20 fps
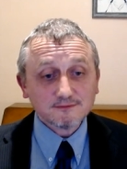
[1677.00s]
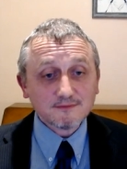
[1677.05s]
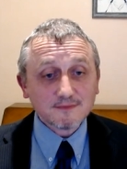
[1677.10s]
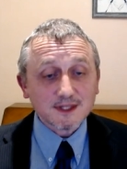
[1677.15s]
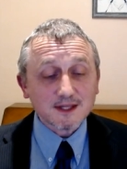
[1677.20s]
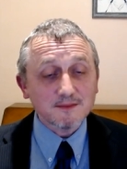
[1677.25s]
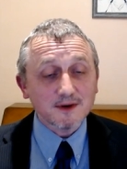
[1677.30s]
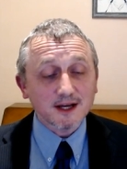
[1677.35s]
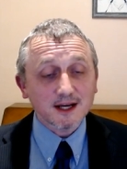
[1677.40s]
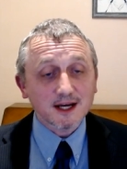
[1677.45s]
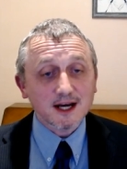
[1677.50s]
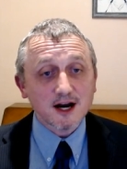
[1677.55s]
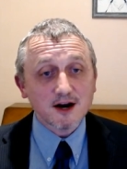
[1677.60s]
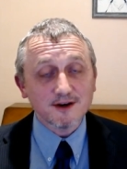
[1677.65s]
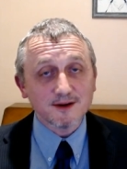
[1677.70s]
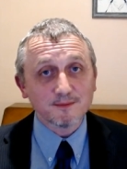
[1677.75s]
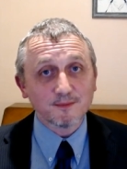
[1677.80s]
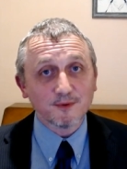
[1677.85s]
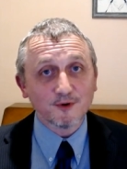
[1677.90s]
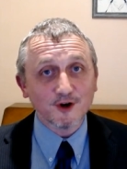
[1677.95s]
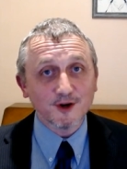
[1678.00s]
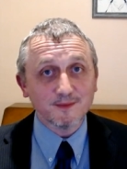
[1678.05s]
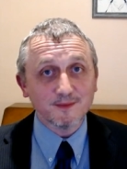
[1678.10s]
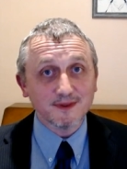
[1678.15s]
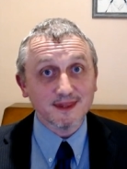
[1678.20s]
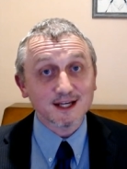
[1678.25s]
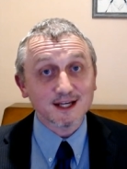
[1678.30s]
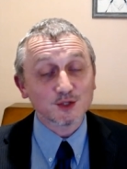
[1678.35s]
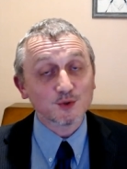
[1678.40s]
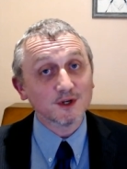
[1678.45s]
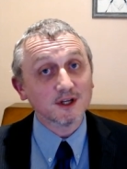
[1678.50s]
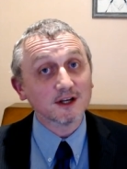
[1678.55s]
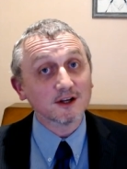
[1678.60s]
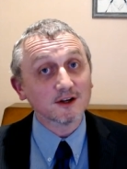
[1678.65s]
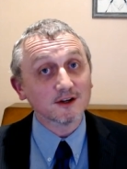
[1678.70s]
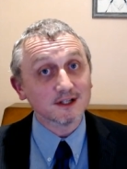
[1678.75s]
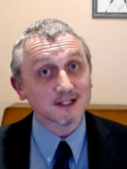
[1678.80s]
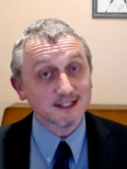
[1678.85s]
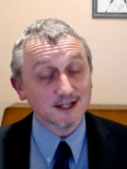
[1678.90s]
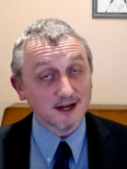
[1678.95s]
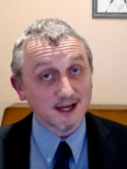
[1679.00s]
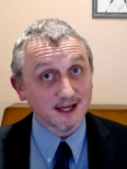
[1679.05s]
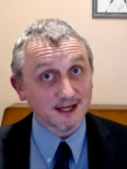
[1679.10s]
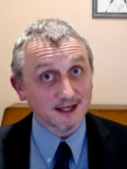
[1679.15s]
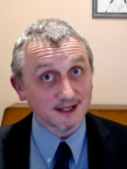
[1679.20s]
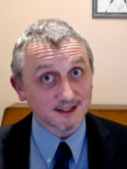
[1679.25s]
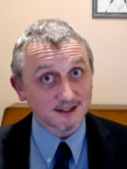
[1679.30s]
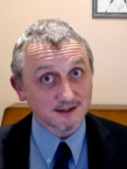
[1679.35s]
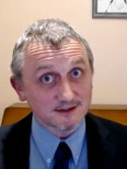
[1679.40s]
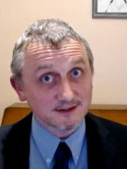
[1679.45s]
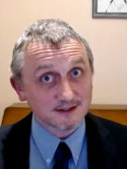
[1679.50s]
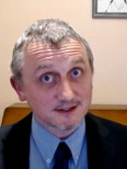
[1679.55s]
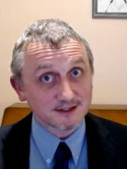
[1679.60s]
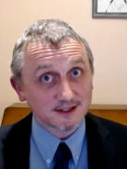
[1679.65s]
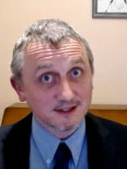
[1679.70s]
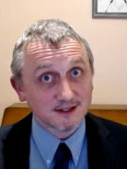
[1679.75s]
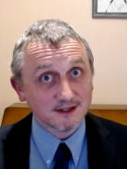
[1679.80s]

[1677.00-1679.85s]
my current employment, that's when I got diagnosed.